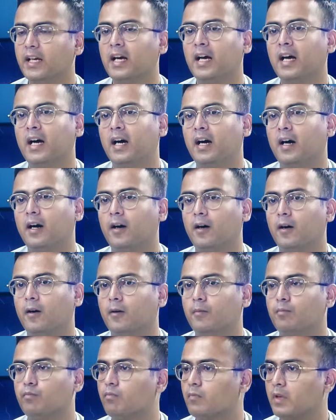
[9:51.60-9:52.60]

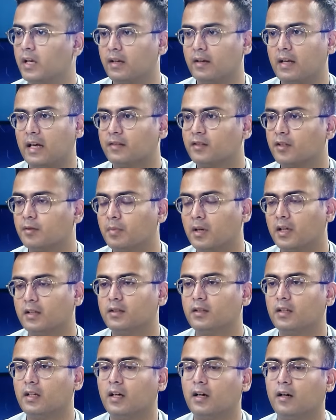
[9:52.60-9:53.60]
in Hyderabad.
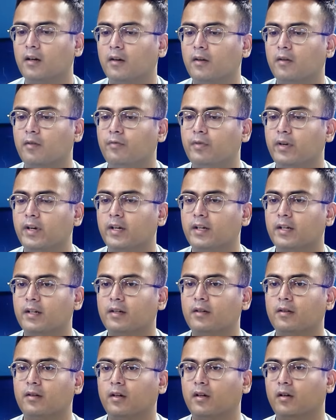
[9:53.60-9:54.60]

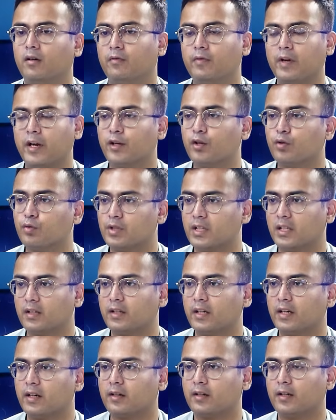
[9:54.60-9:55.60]
where we are using
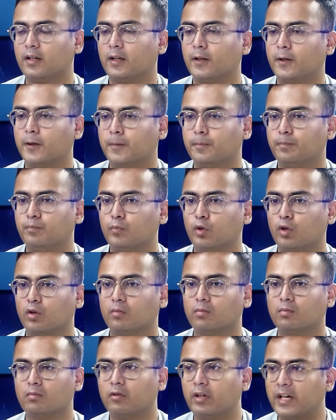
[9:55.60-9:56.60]
their
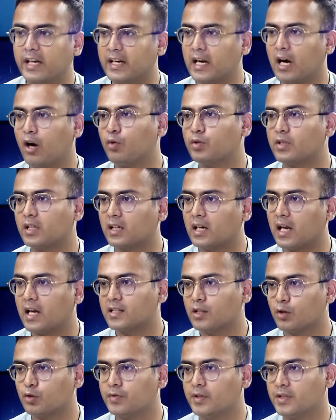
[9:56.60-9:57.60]
greenhouse and
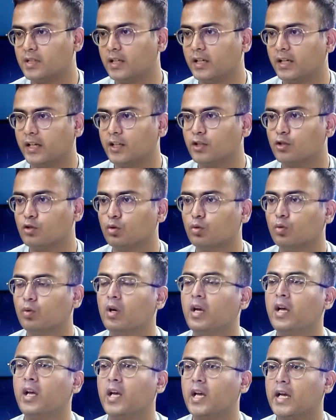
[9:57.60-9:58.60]
glasshouse facilities to
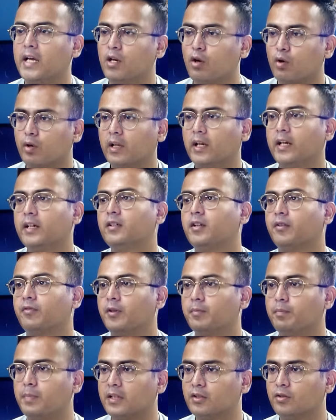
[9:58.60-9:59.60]
inoculate
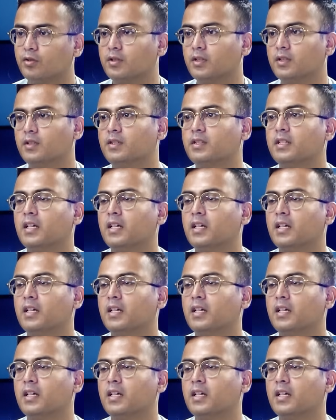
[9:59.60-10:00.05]
different pathogens.